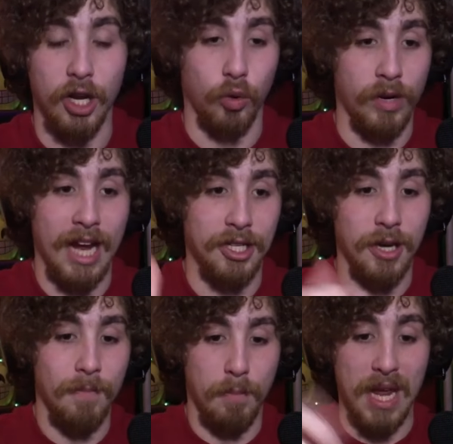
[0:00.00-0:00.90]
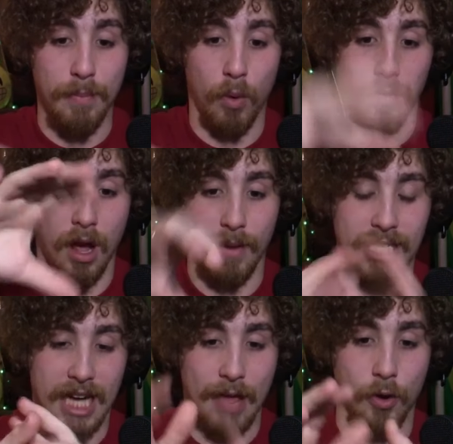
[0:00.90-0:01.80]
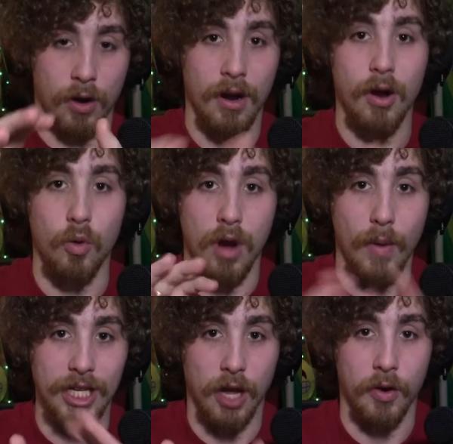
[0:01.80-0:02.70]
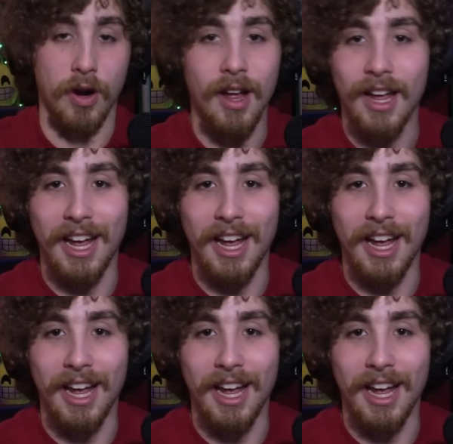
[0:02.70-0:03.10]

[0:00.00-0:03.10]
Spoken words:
It creates people coming together who know each other.